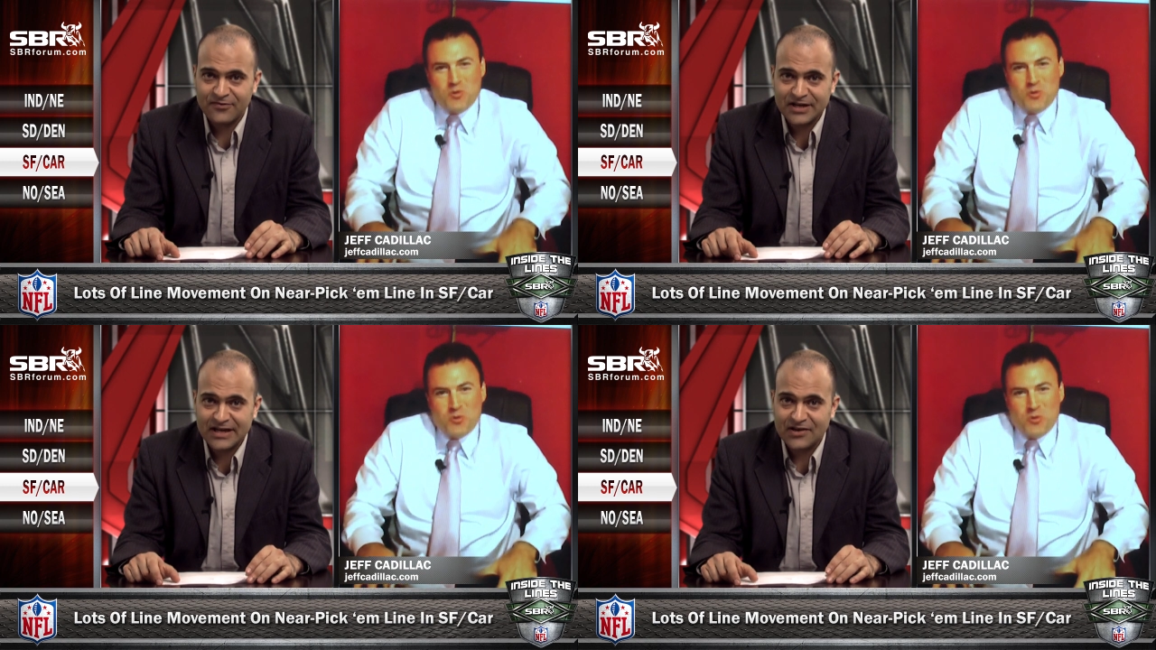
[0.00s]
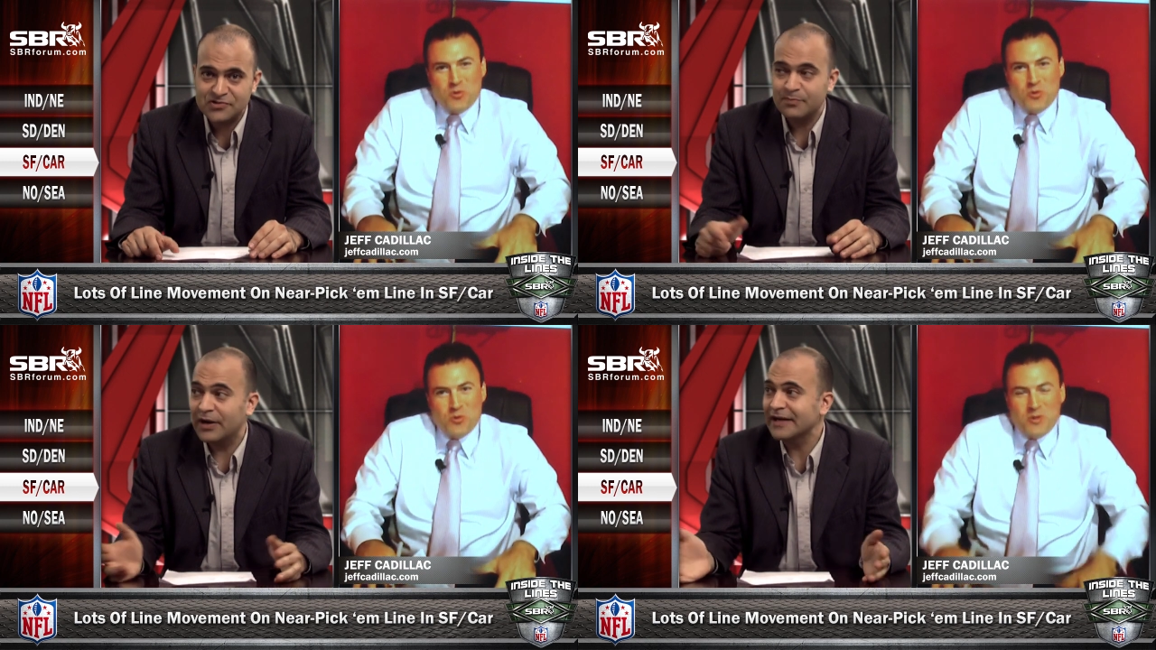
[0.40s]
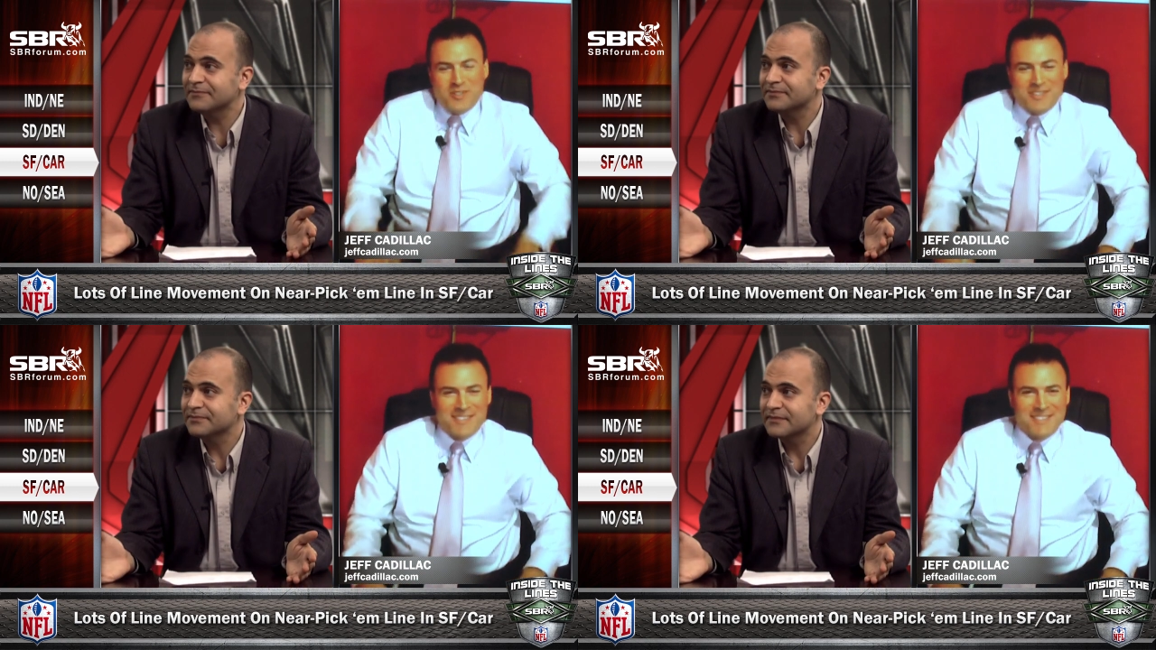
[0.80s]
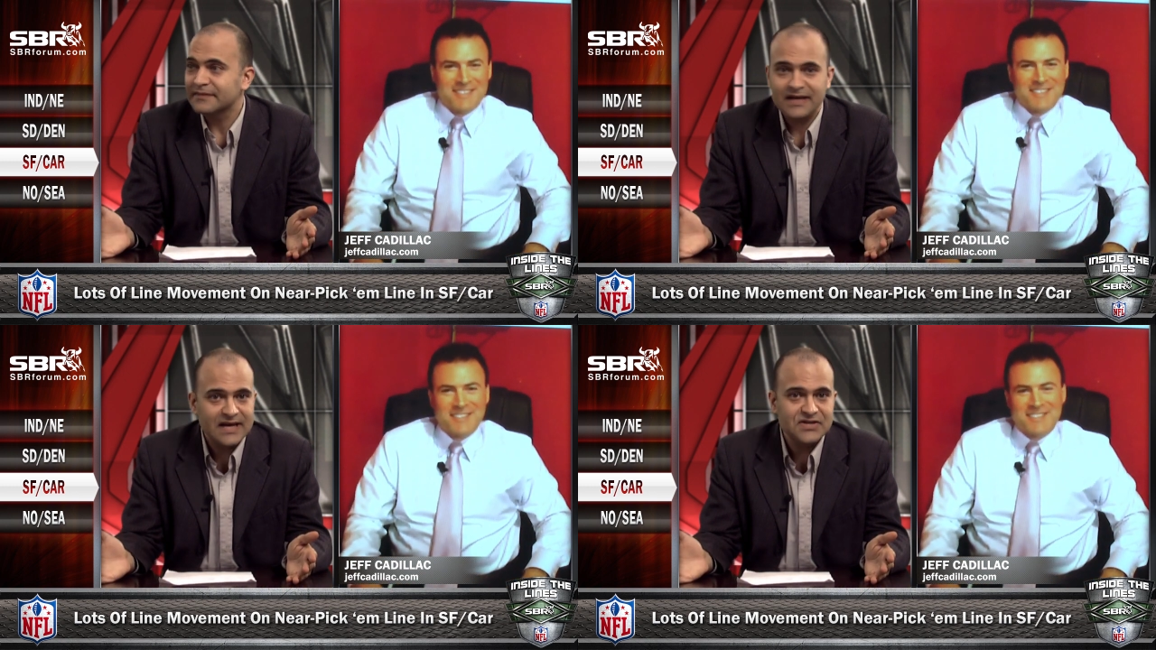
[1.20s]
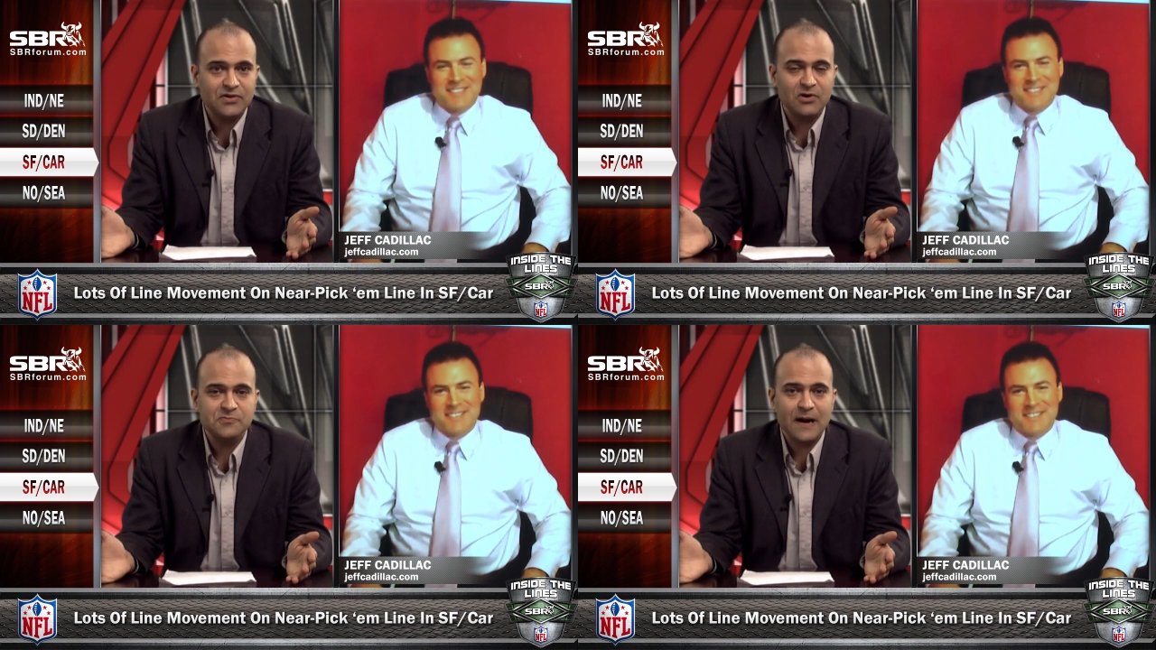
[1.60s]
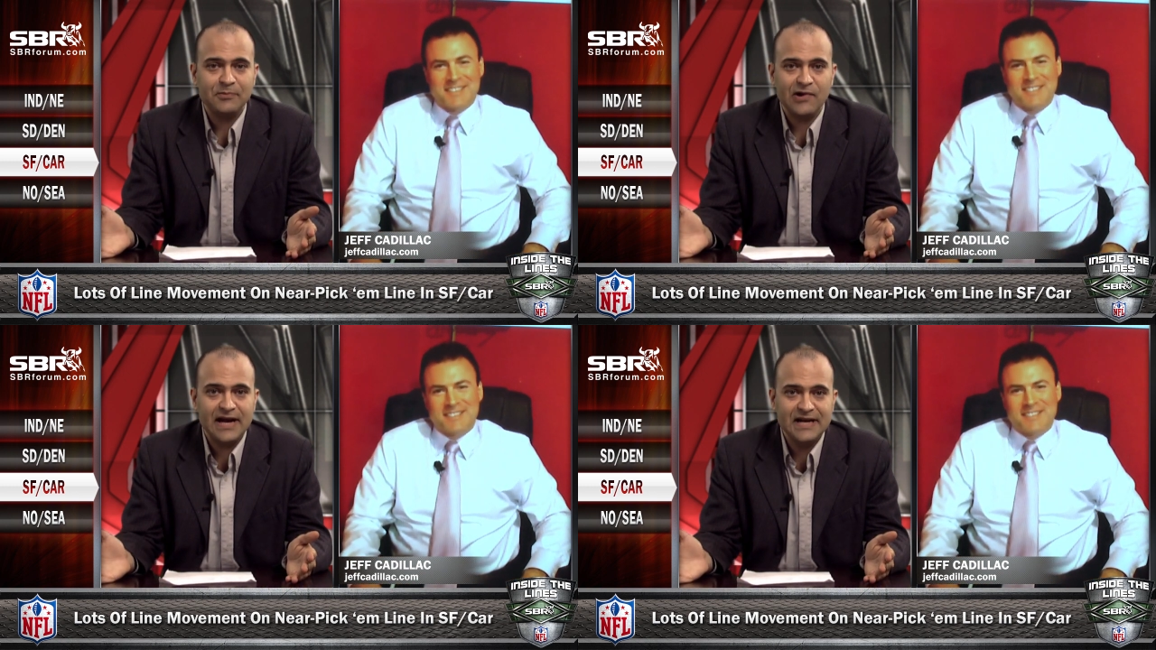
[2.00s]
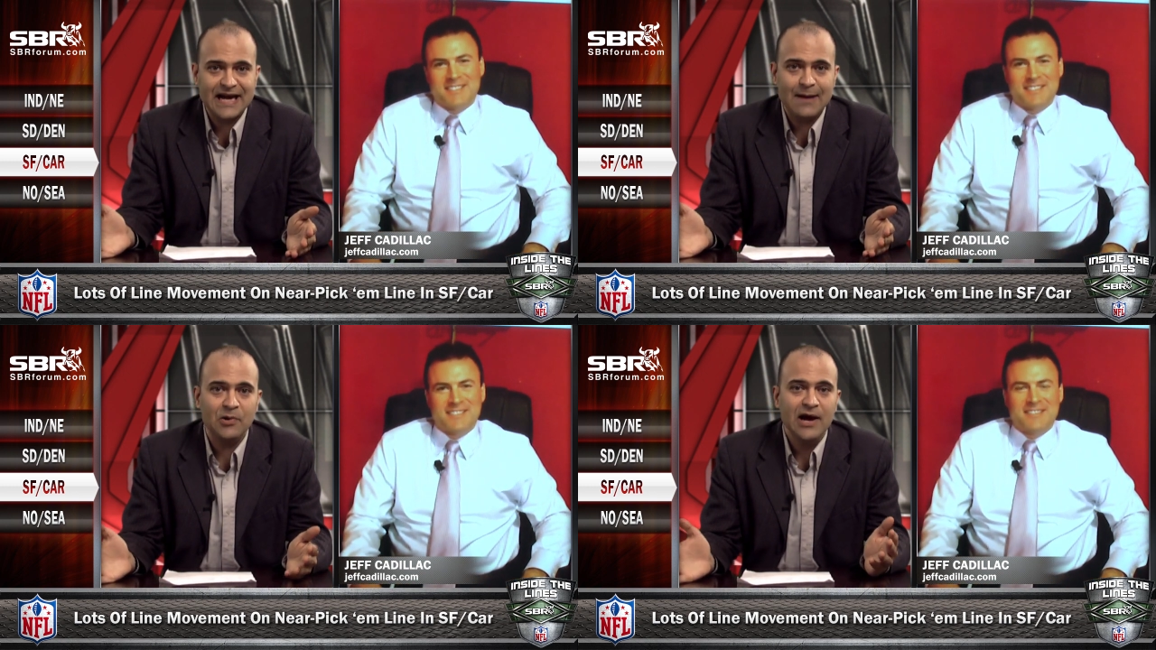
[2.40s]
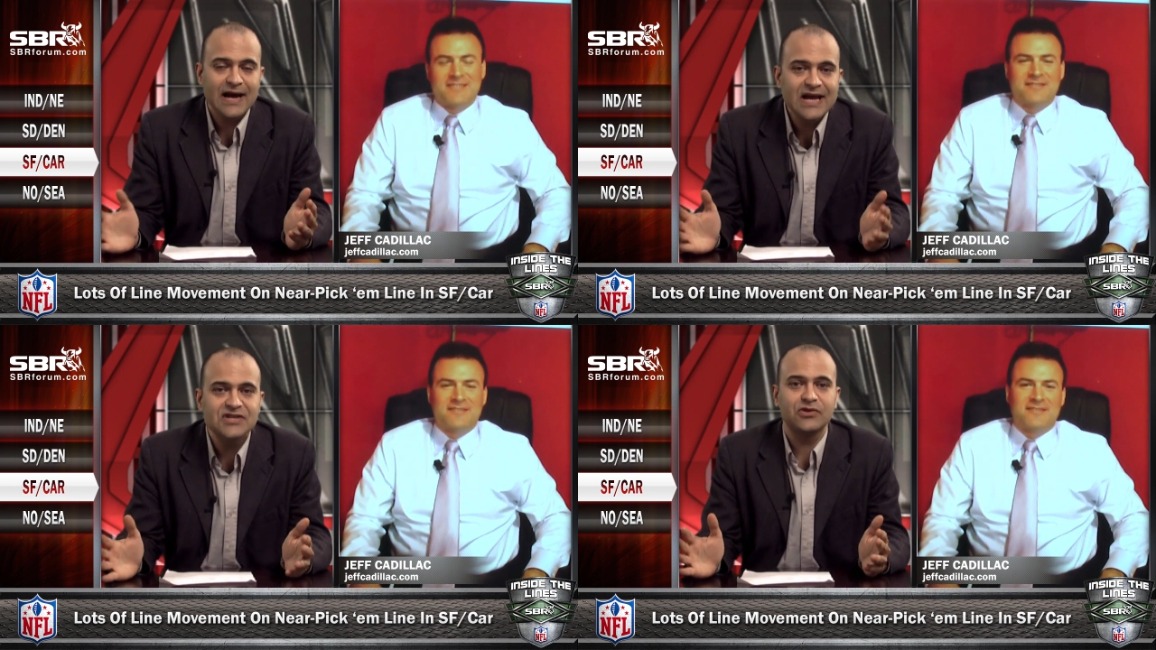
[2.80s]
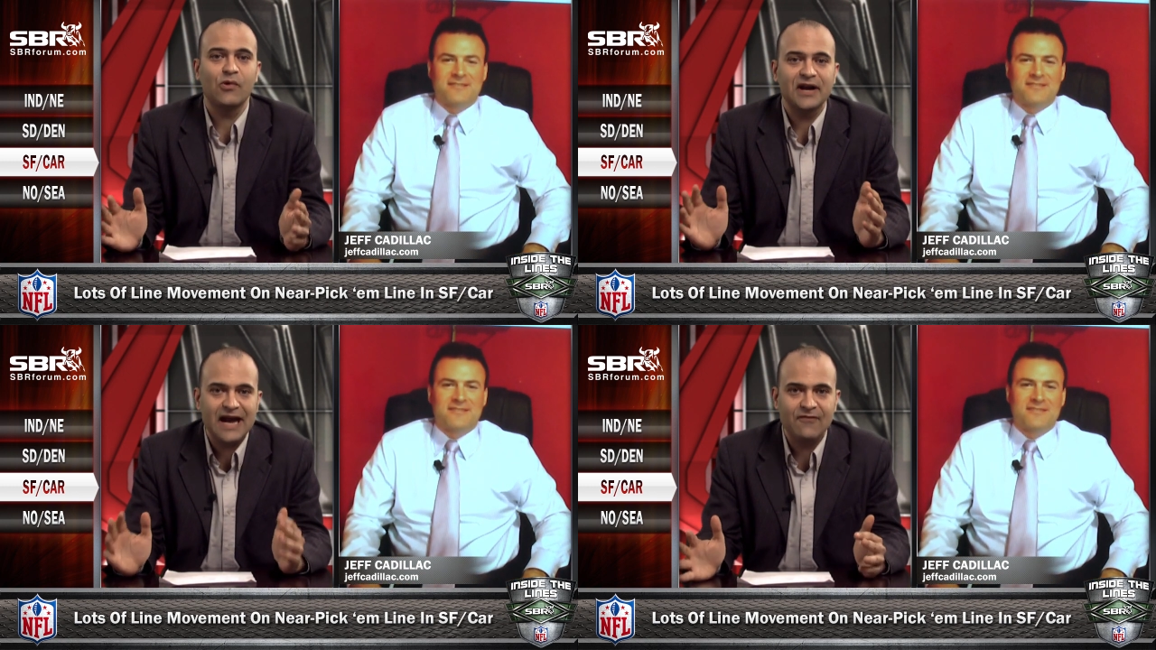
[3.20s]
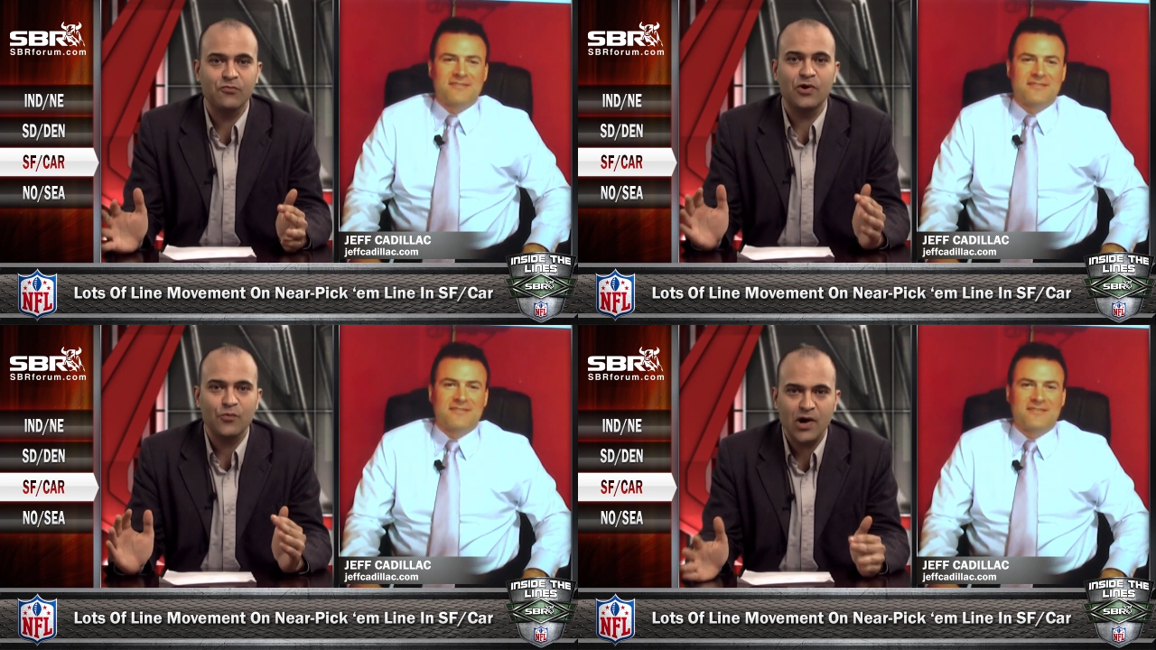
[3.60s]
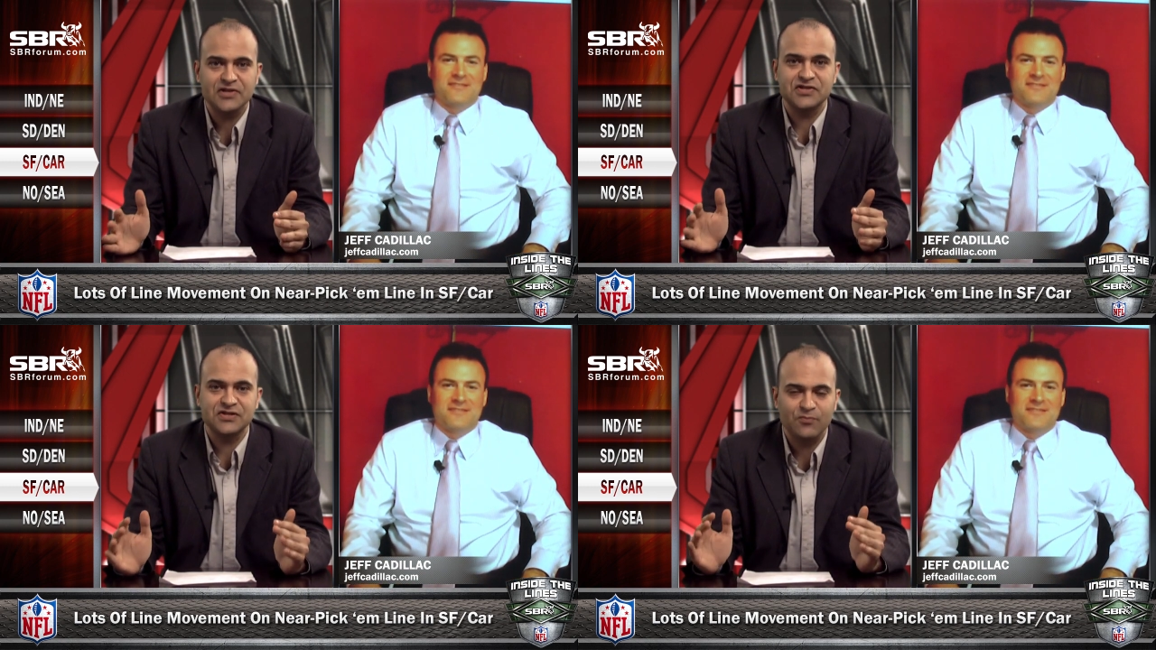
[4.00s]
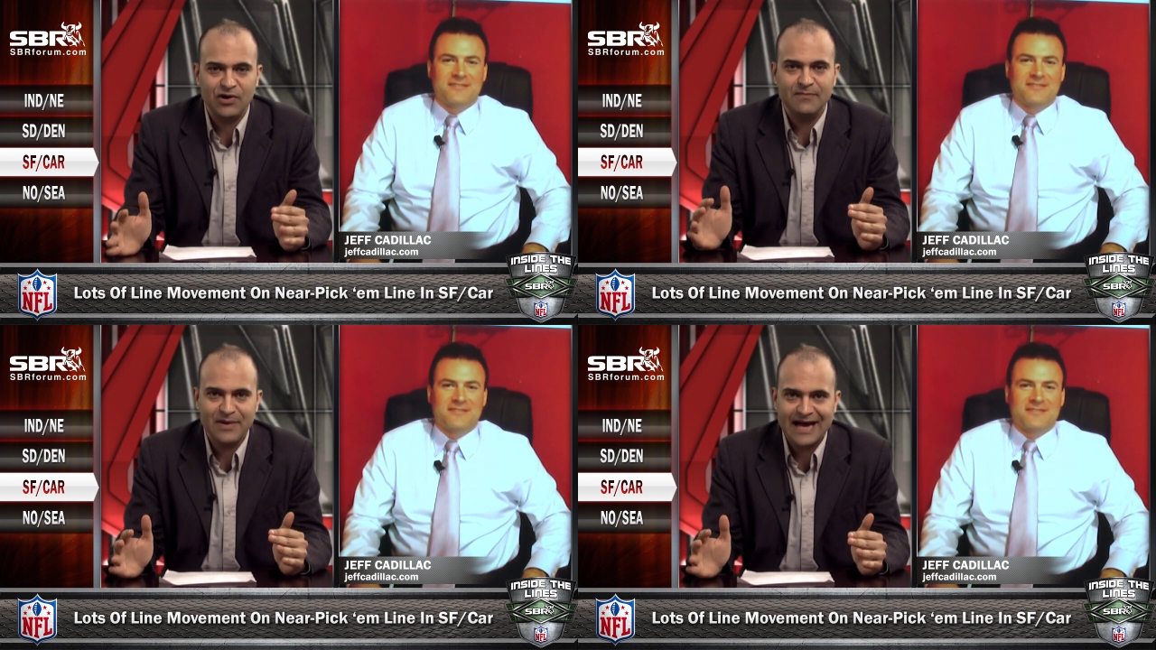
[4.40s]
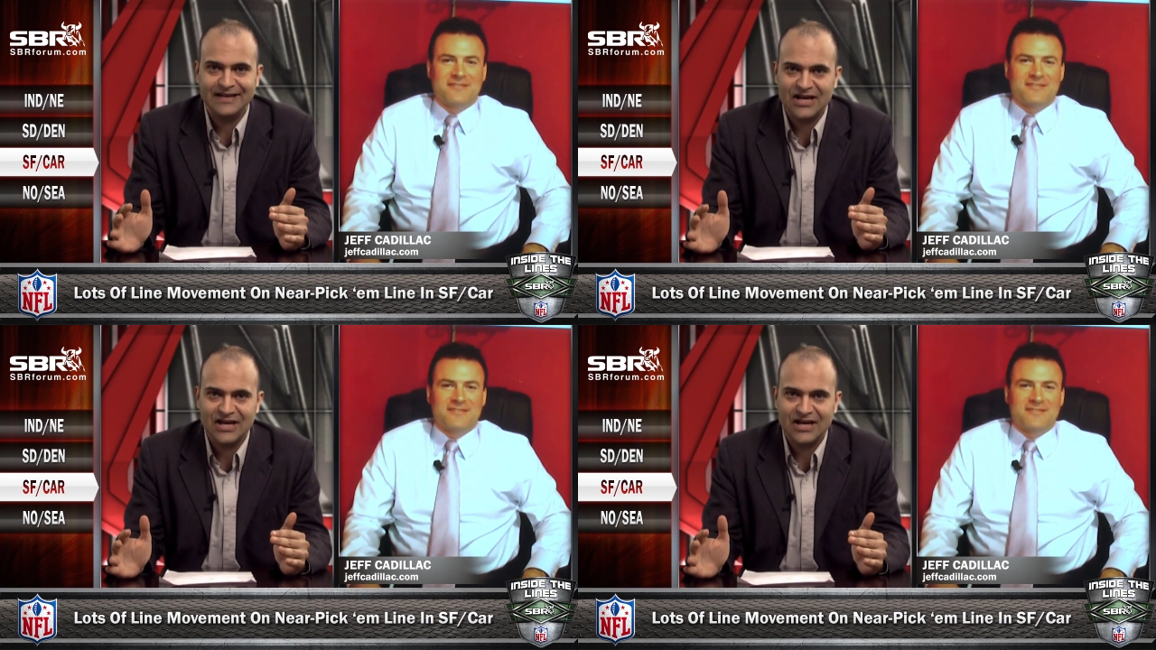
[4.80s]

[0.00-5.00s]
Speaker 1: videos, but he's our most popular handicapper. He's the one everyone wants us to bring back